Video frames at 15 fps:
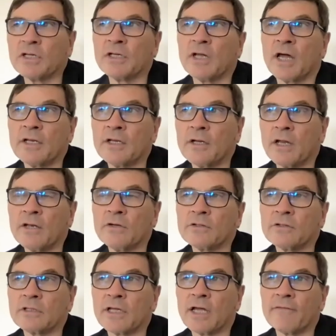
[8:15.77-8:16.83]
and, and you and you
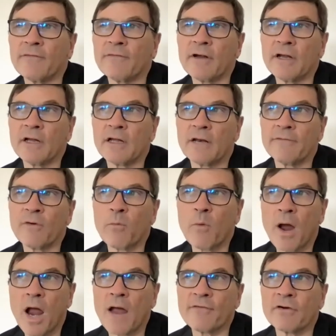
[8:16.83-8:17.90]
get very kind of
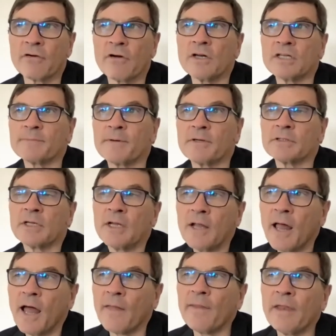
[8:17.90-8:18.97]
aware of your own experience
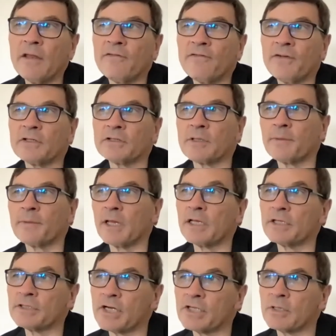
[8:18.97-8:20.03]
and then you feel something in
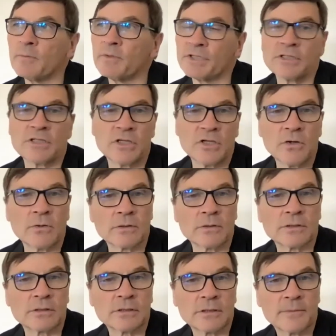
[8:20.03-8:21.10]
the session which isn't
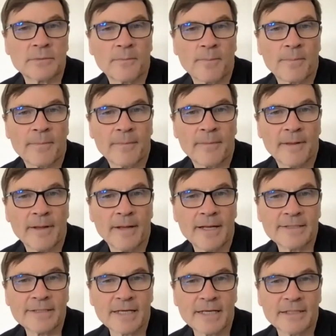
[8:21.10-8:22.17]
yours.
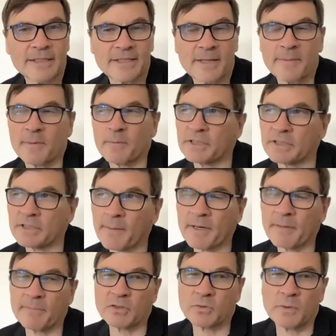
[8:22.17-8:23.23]
It's mm. actually something which is
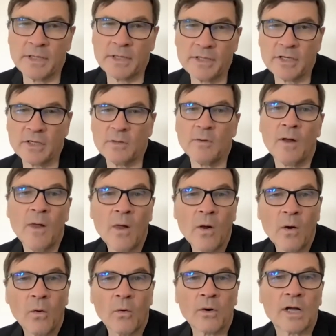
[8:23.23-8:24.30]
happening between you
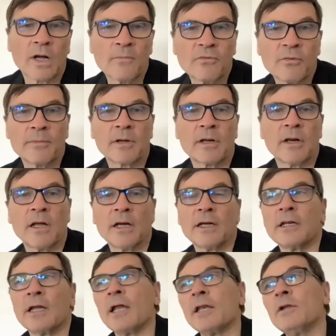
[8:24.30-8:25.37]
or comes from the
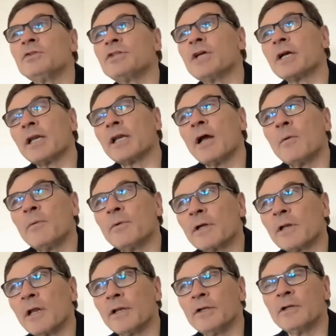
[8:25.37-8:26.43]
client. And you check it out with the
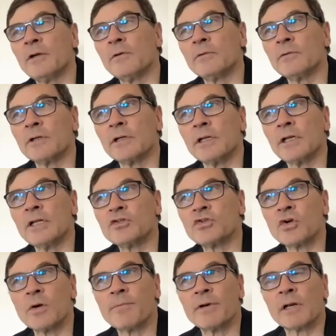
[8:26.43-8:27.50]
client. You don't
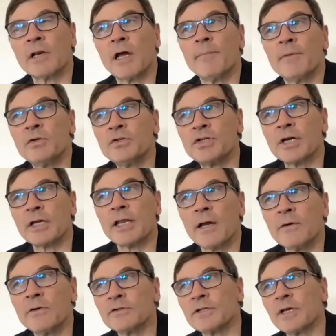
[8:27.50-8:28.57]
interpret the client, but you check it
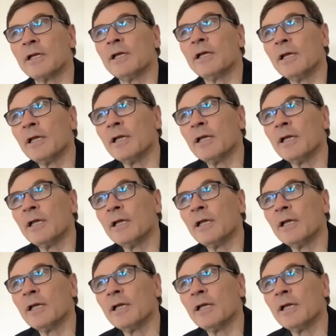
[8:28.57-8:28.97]
out and you say,